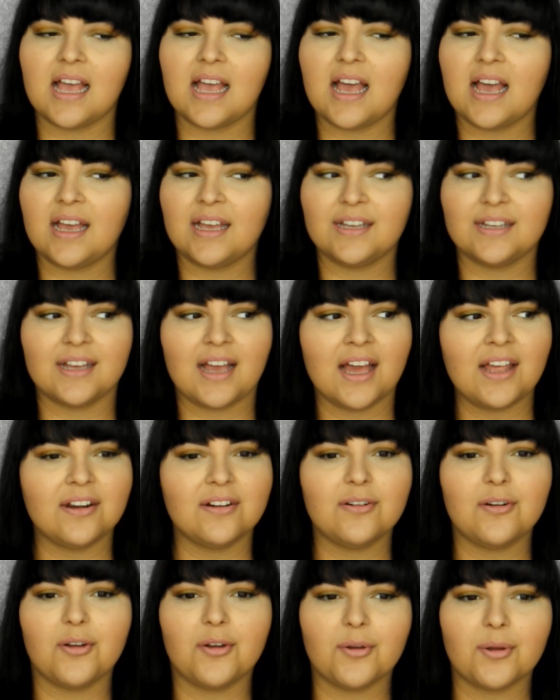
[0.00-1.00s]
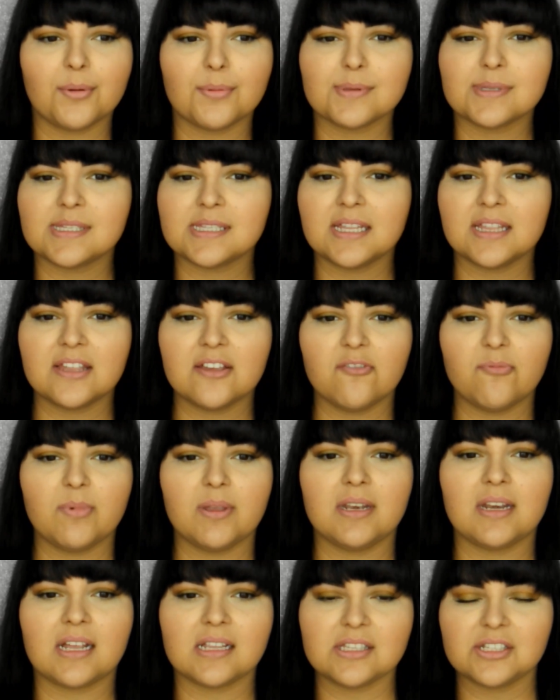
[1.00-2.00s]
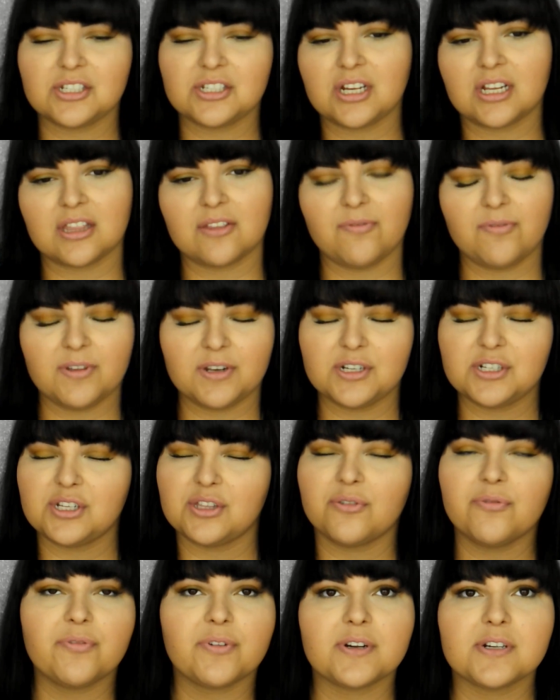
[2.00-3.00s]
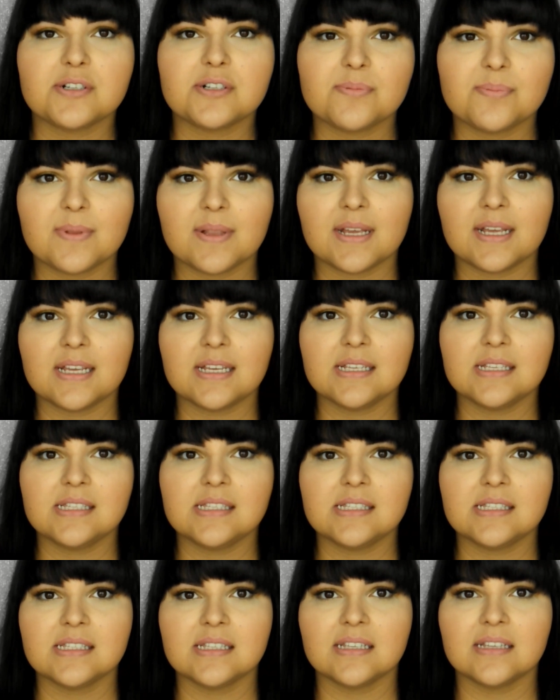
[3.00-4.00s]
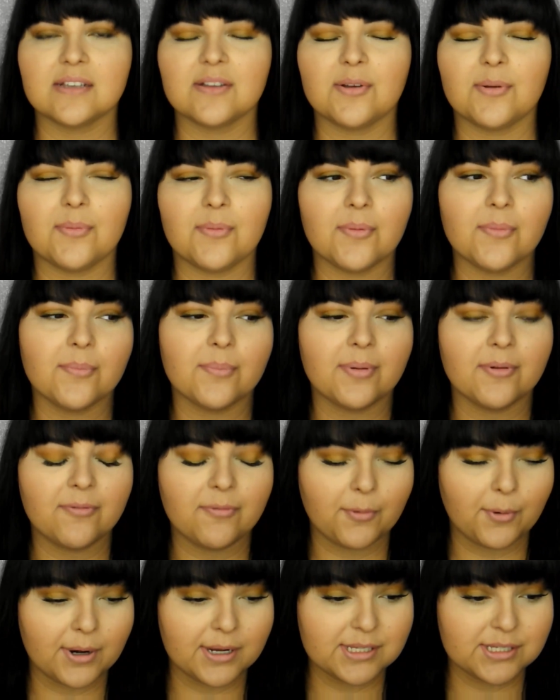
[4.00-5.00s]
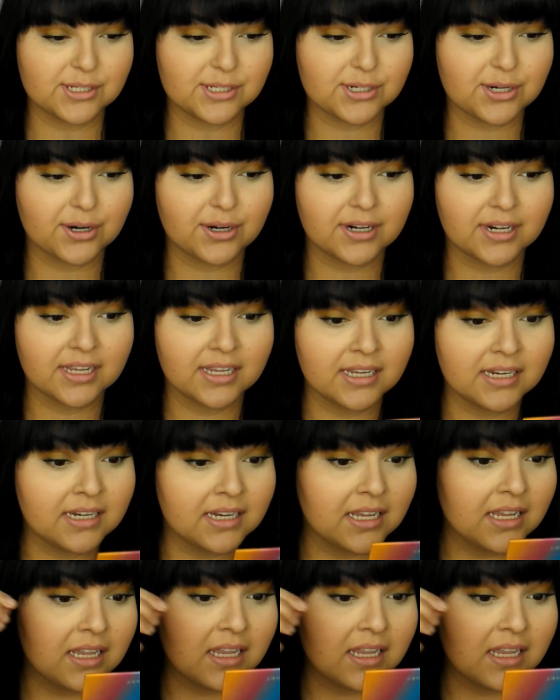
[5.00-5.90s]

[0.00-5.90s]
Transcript: I don't know, it was silly of me not to check the footage in the first place before I started.